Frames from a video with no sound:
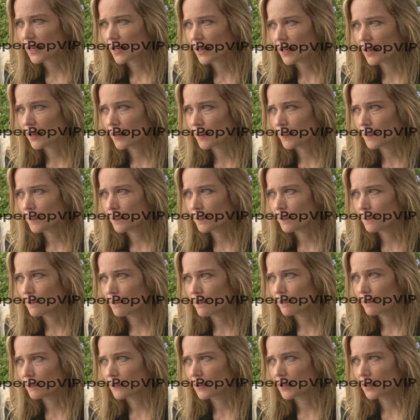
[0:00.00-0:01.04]
Um,
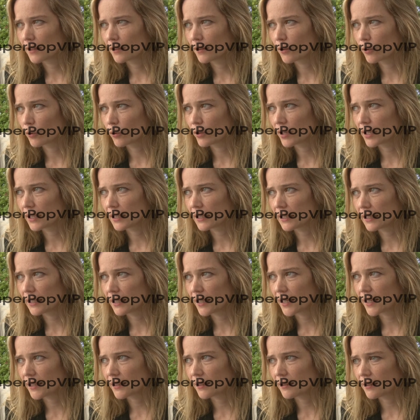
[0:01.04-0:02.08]
during
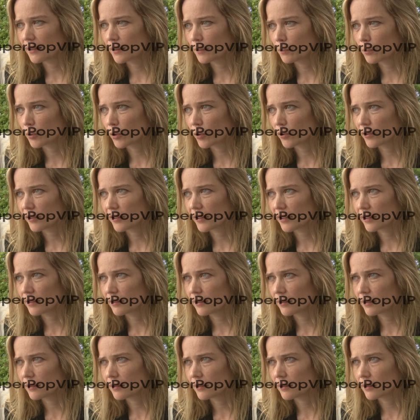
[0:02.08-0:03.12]
the editing
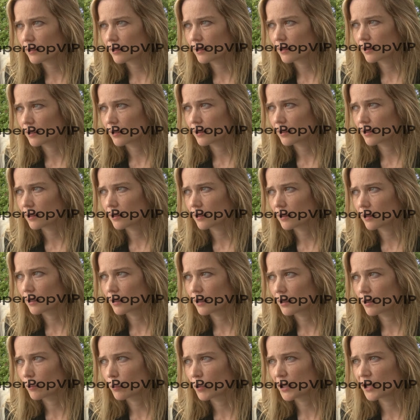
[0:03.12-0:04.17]
process,
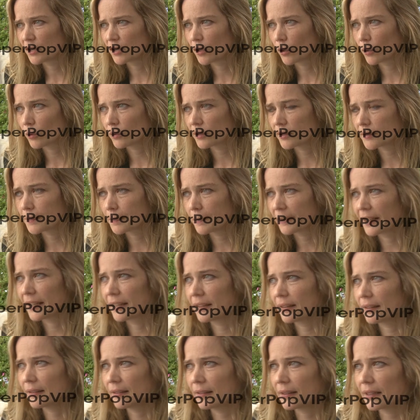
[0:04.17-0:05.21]
we chose
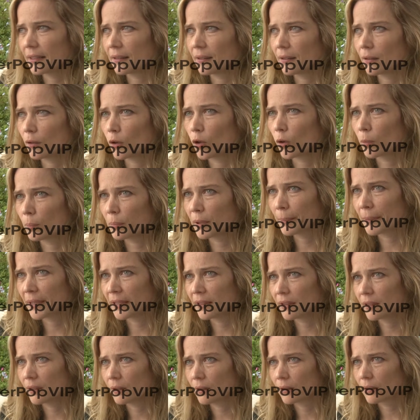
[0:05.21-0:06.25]
things that
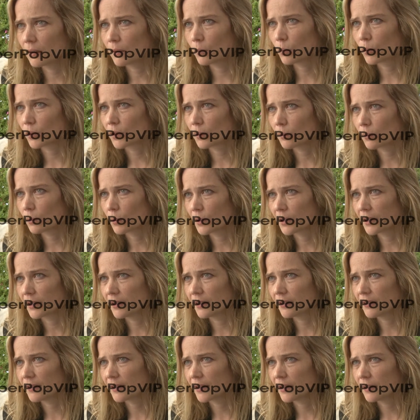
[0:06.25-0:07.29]
complemented what, what
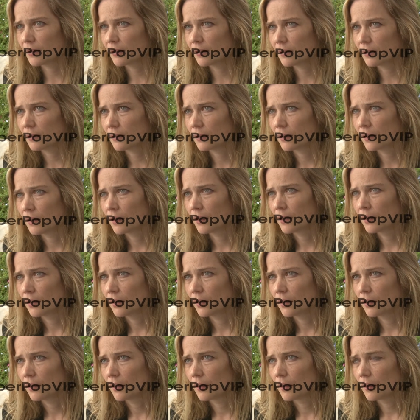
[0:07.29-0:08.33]
he said.
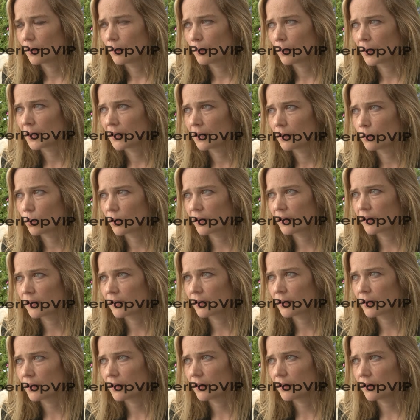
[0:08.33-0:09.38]
But it
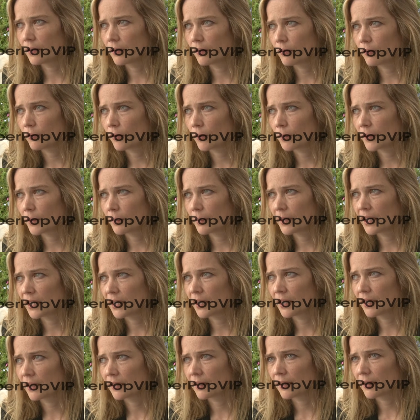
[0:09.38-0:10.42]
was clear from the
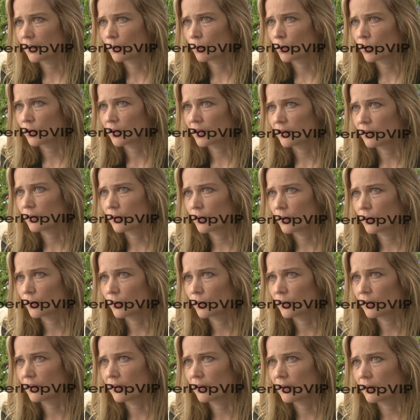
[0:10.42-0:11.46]
beginning that I wanted to
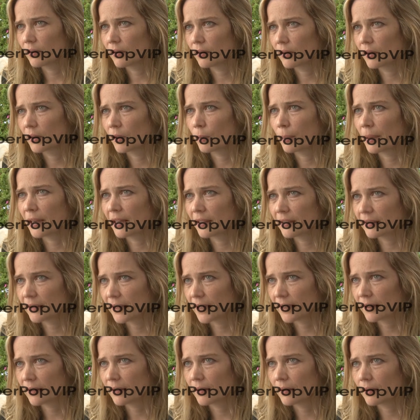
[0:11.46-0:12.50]
use, you know, Paris,
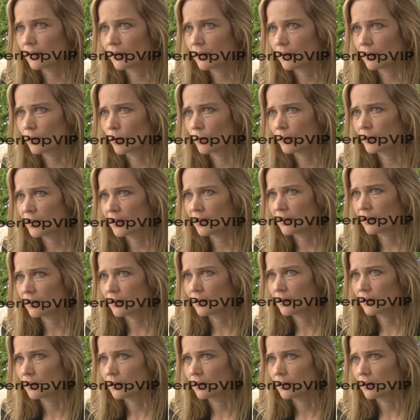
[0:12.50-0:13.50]
Texas, obviously,